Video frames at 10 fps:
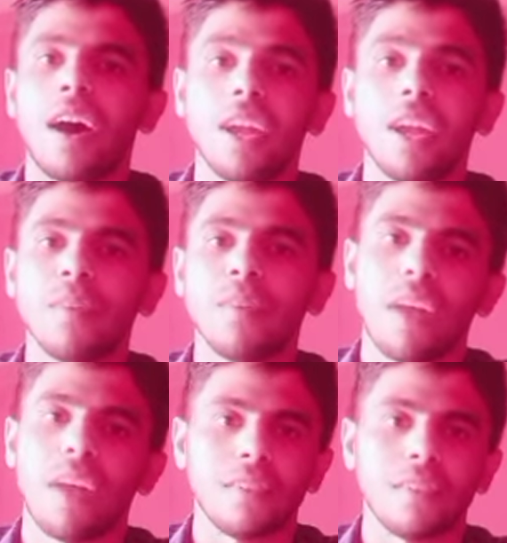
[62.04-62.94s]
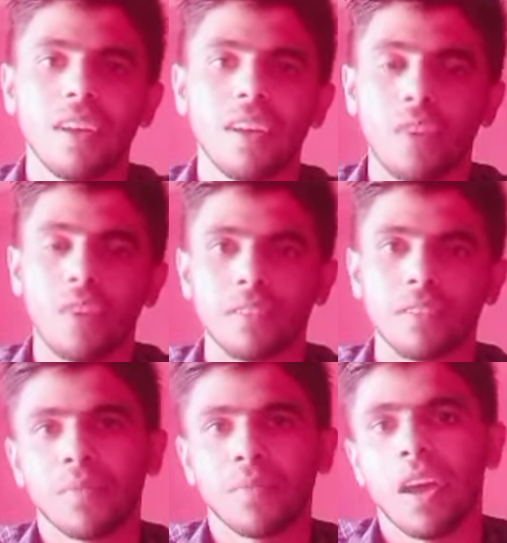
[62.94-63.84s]
idiom and phrase.
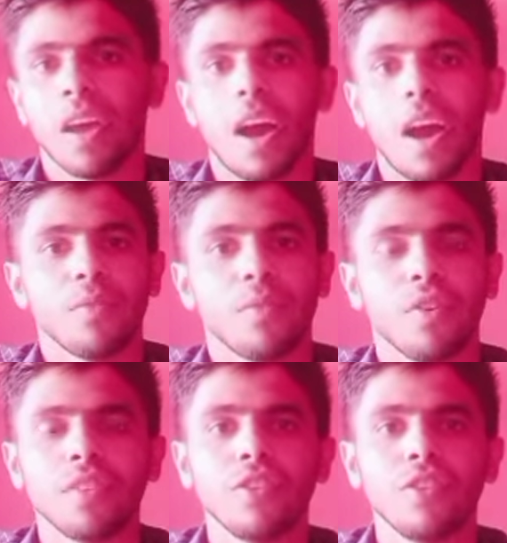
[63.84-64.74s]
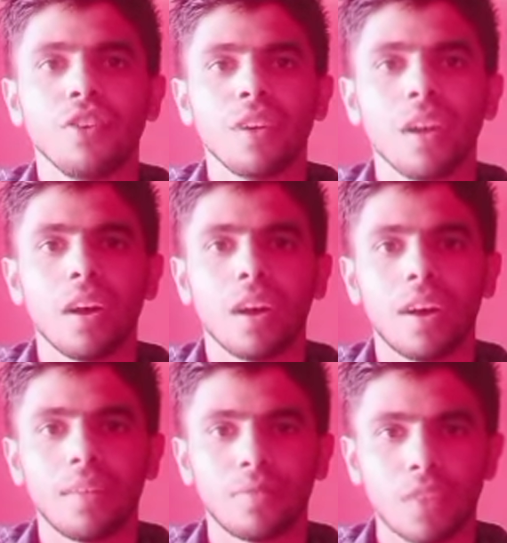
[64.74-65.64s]
And fourth is your
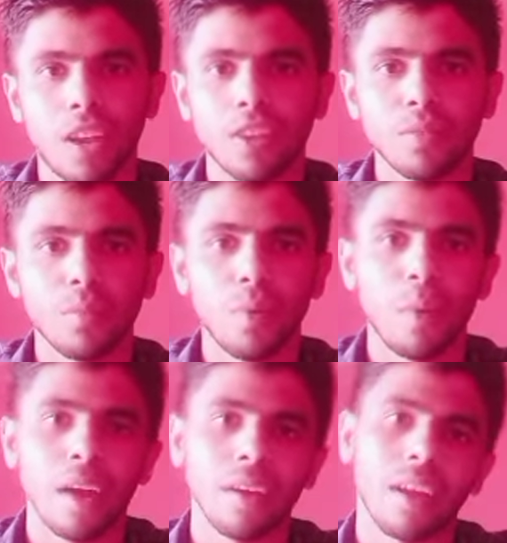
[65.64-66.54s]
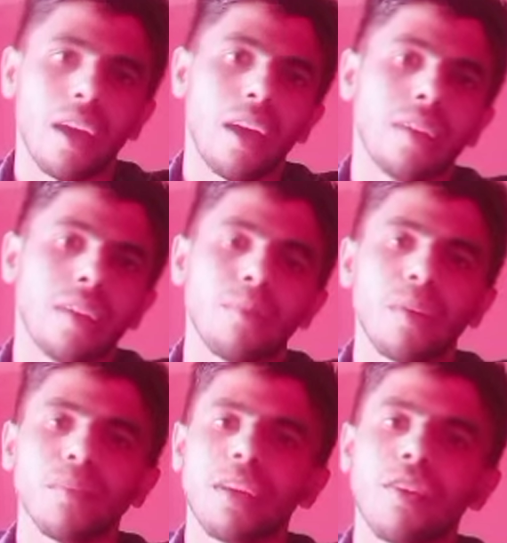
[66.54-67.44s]
sentence improvement. And
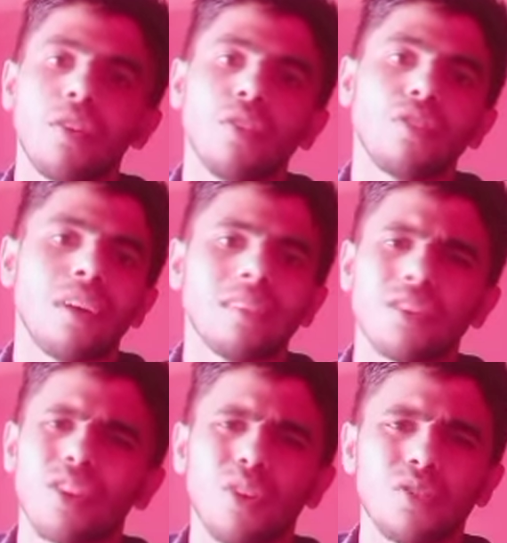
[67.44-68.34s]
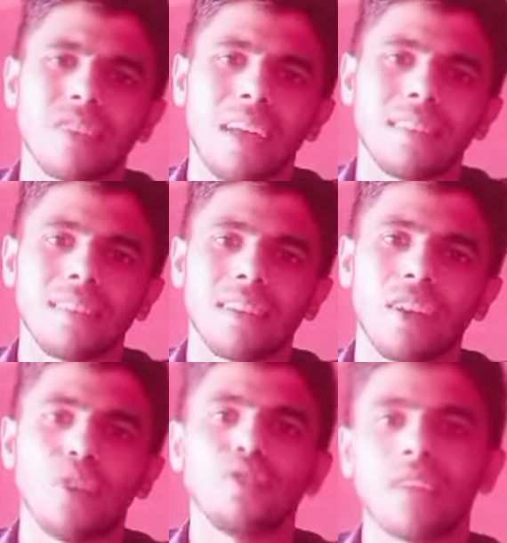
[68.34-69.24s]
sometimes he also asks close test.
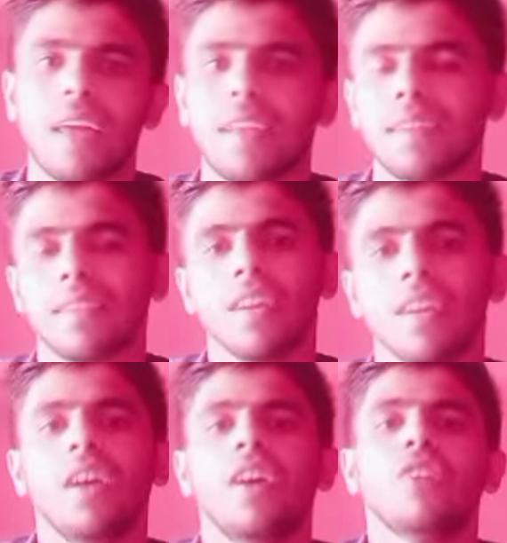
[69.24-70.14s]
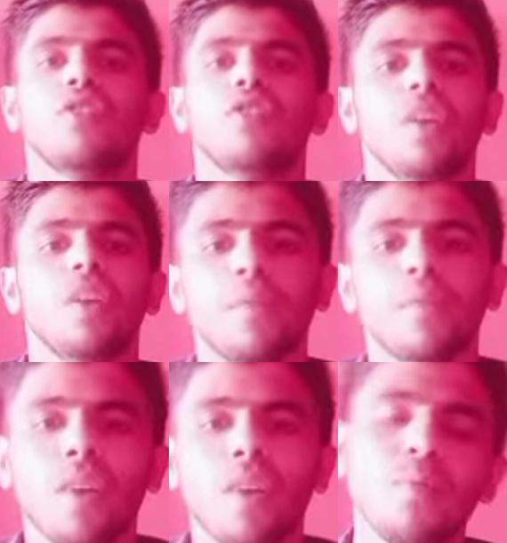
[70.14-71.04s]
Yes. So if I'm
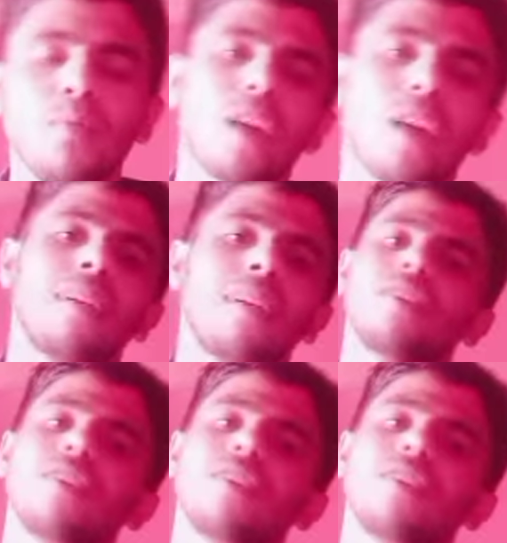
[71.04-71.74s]
talking about vocabulary, so